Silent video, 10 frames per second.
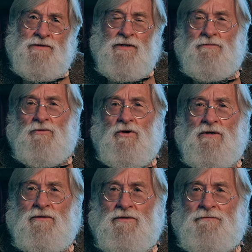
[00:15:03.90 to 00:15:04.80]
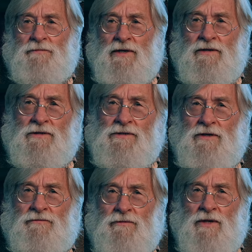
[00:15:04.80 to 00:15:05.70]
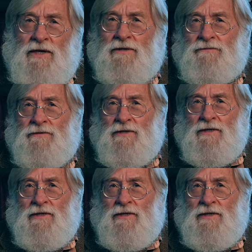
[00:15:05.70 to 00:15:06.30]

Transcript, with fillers: same wall of paintings done from life.